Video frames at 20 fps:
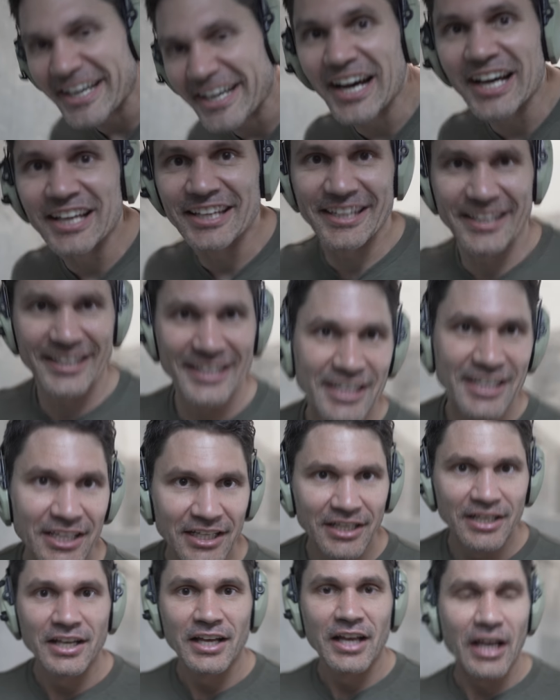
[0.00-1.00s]
Gun.
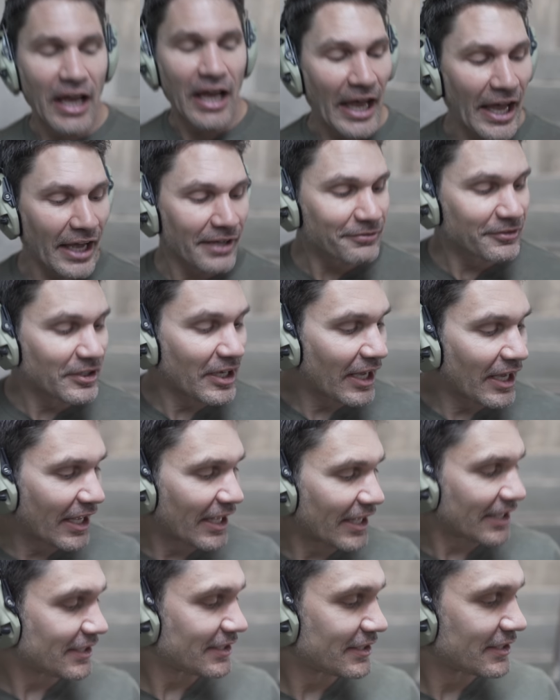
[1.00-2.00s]
I've
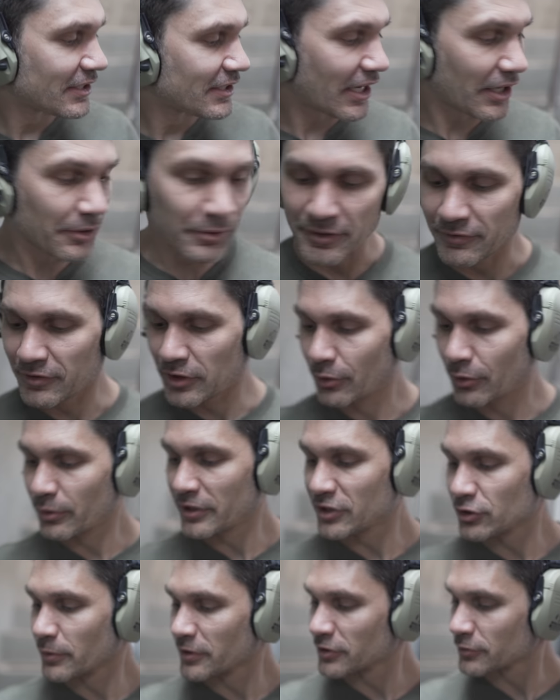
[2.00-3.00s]
got, I don't even know
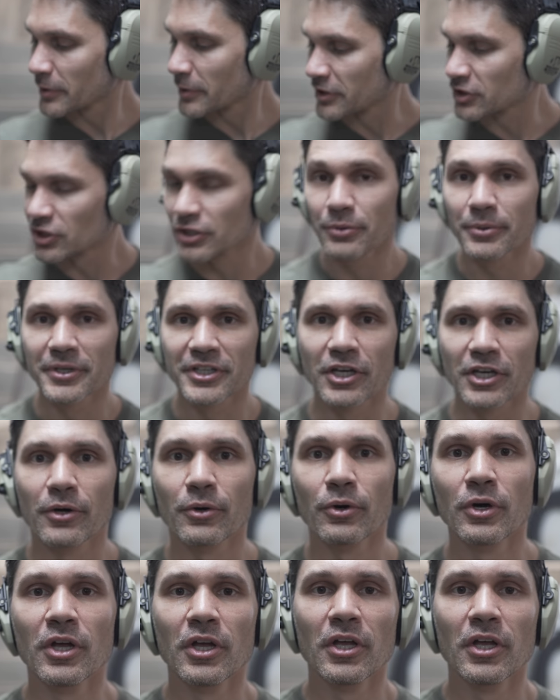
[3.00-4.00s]
which one's which. Here we go.